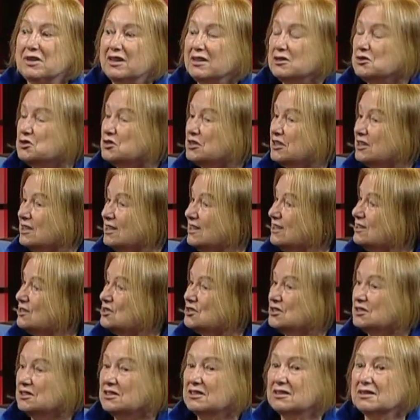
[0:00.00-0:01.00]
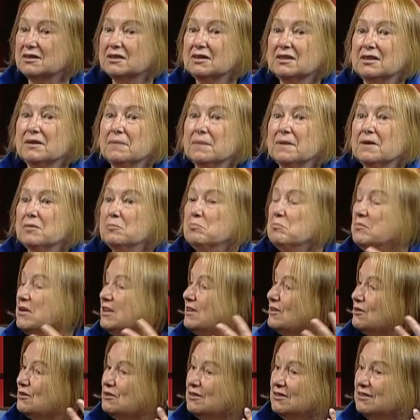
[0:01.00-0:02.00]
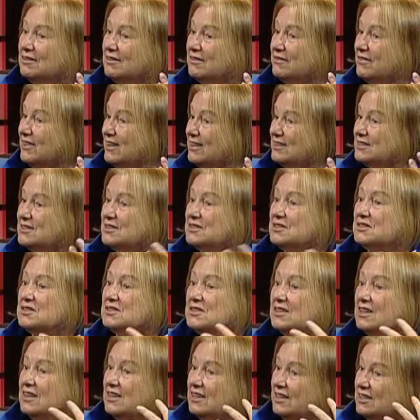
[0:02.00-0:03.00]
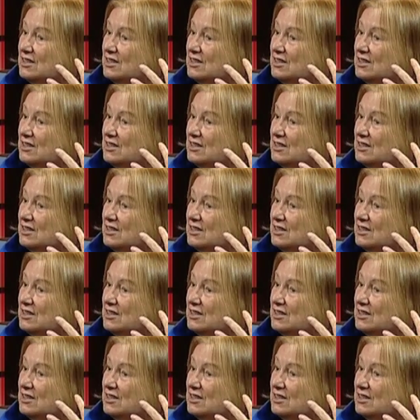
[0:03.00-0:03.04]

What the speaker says: education, medical advances.